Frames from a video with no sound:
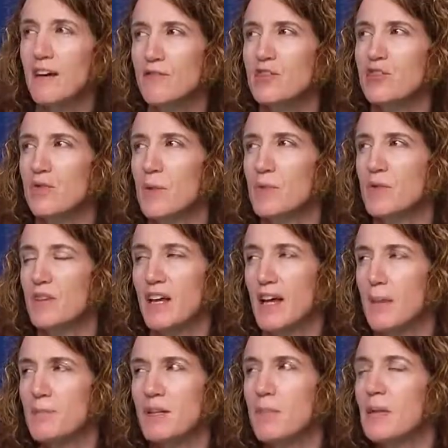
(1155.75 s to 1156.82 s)
descriptive
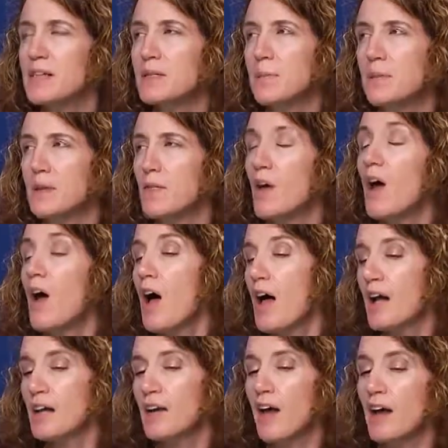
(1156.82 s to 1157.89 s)
names. It makes a difference.
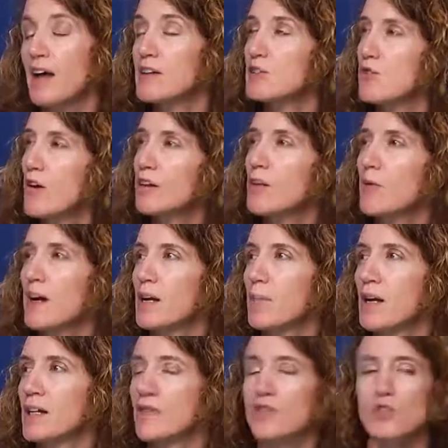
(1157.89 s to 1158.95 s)
And I strongly
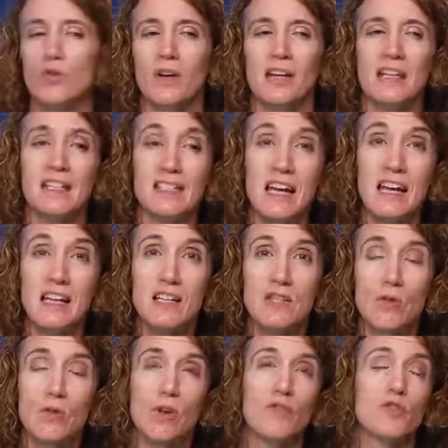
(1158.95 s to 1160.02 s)
recommend, if storing a date,
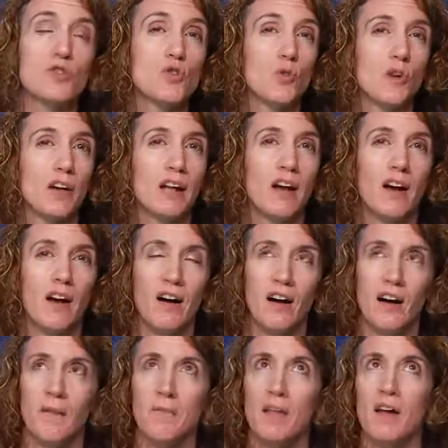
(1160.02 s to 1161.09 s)
or if you're storing
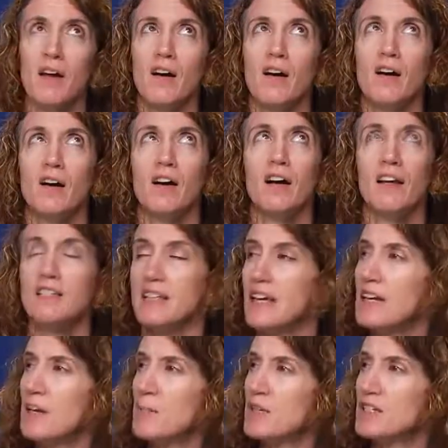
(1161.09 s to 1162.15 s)
a
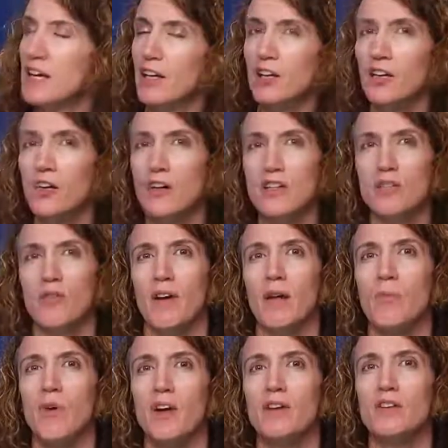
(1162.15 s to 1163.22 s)
date in particular is a
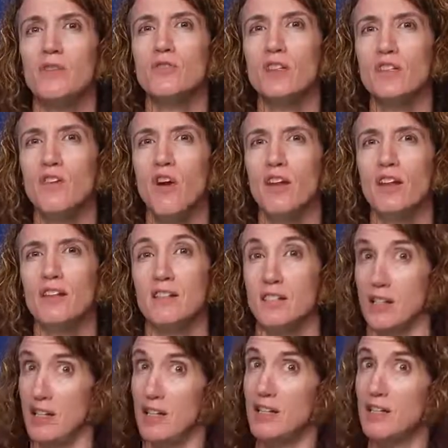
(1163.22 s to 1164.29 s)
great one. Don't just call it
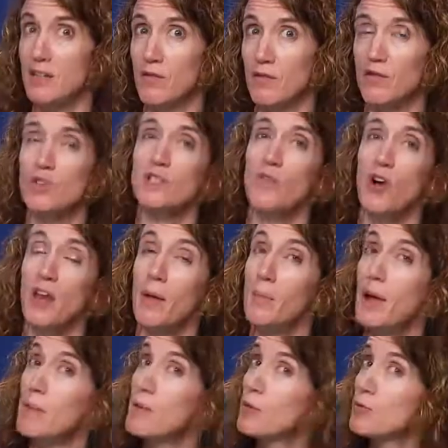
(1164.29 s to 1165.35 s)
date. First of all, that
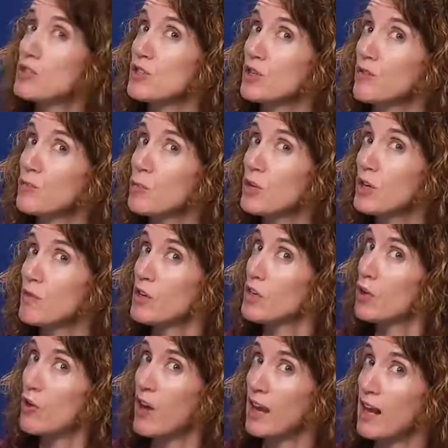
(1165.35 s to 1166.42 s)
might be a reserved word that
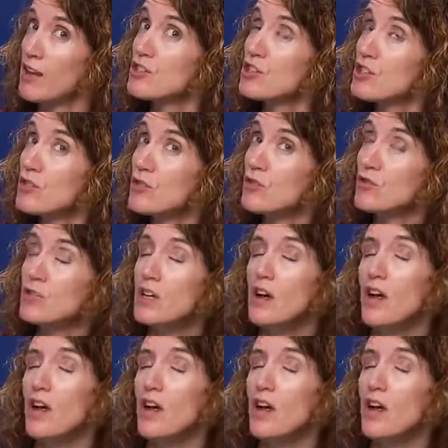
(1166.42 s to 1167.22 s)
you're not allowed to use